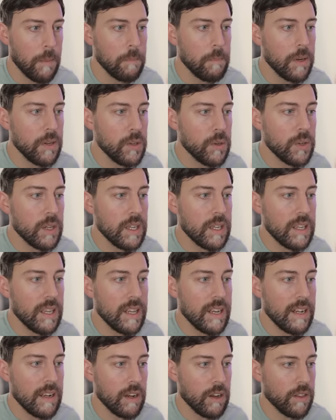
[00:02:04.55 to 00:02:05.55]
but you can
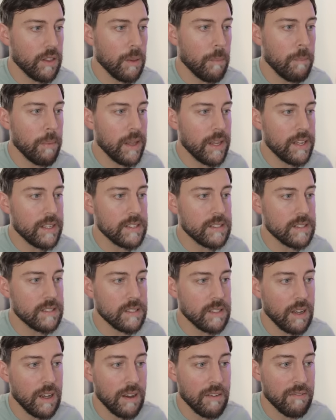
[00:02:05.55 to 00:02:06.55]
get it on the base
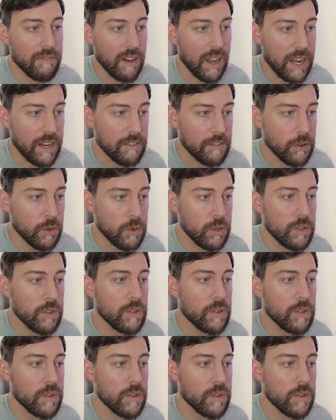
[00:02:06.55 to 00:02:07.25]
uh, five door.